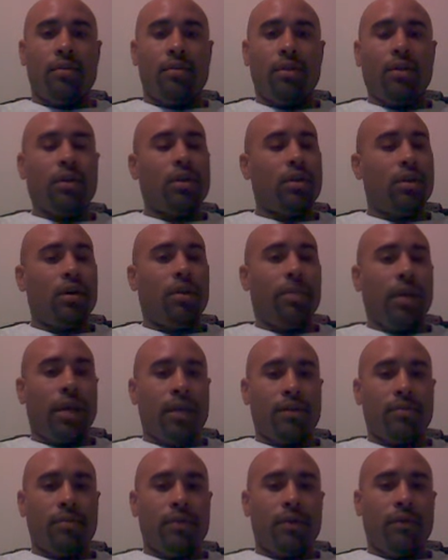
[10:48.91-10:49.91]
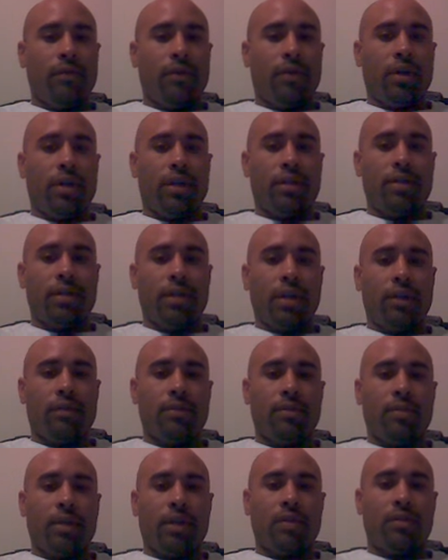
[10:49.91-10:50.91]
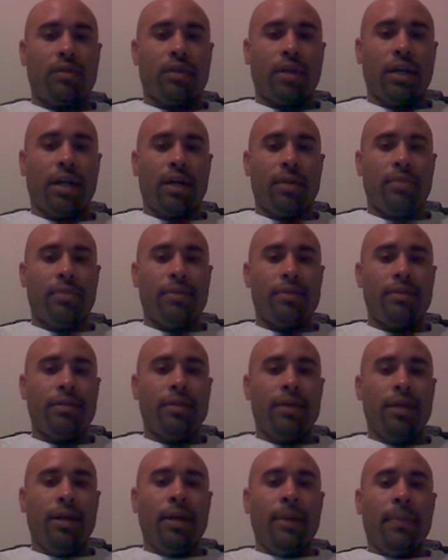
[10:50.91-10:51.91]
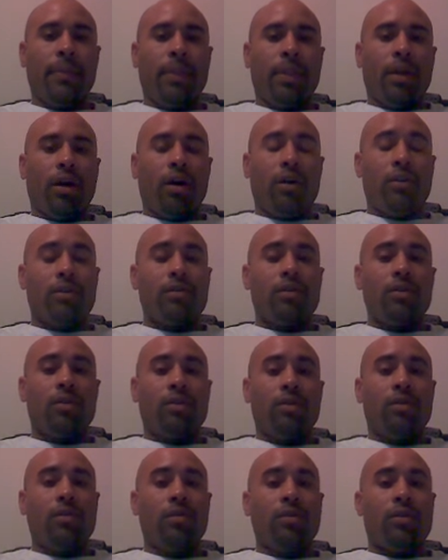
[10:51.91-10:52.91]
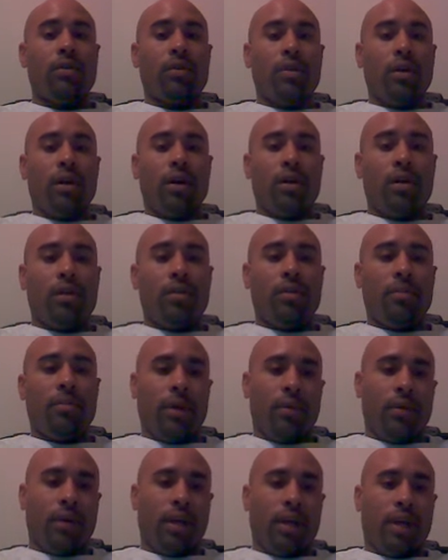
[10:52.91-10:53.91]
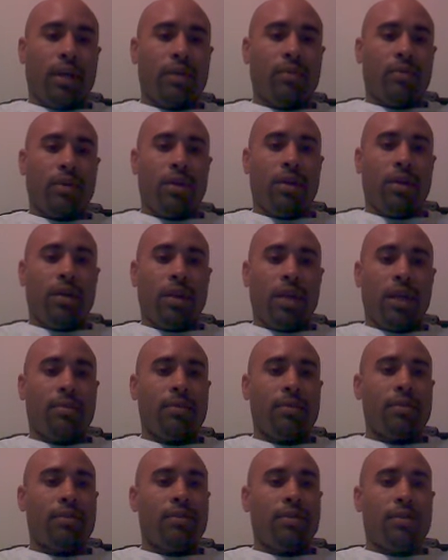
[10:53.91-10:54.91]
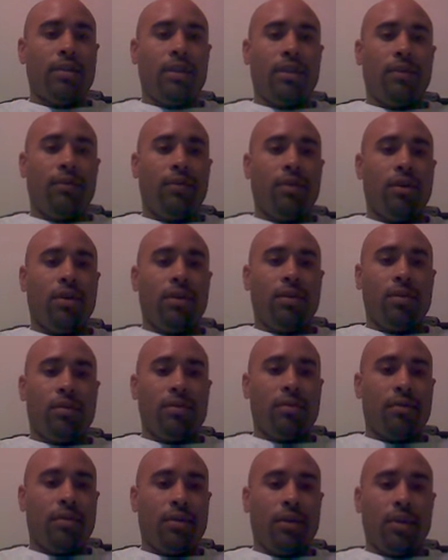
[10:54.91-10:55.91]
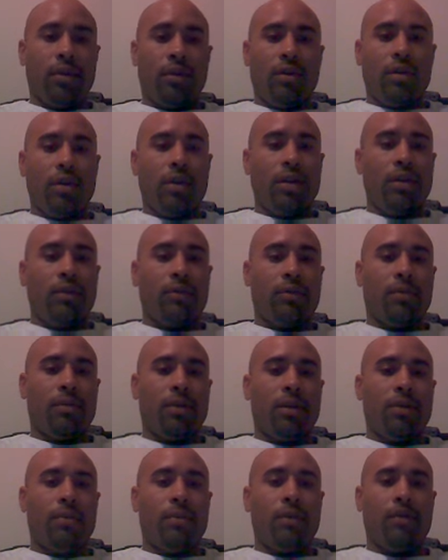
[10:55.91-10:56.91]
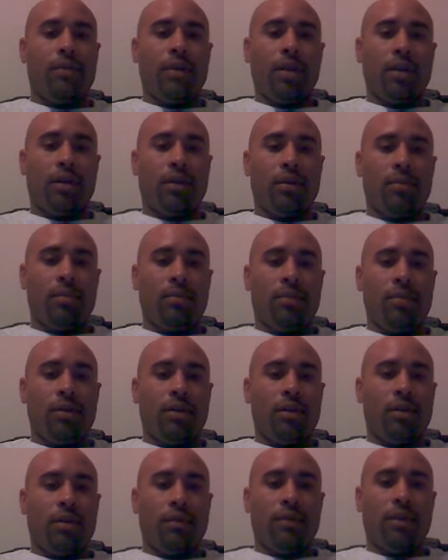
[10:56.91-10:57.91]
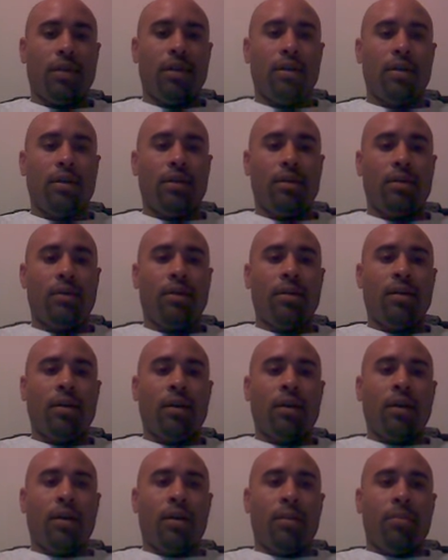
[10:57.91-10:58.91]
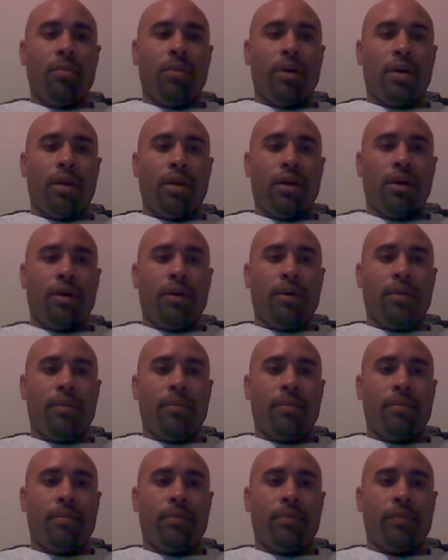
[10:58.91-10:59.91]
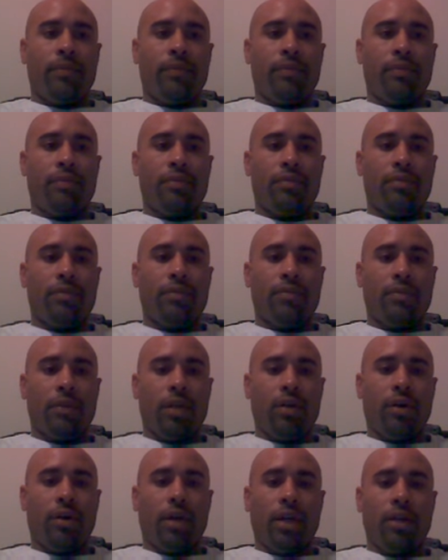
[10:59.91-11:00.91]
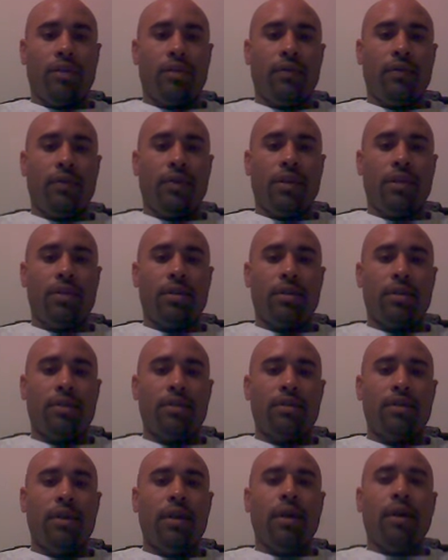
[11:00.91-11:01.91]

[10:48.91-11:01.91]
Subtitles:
You can come ask me for it. I should have some extra copies. Also, you may want to ask one of your neighbors to see if you can, get it from them if if they're done. But as you finish this,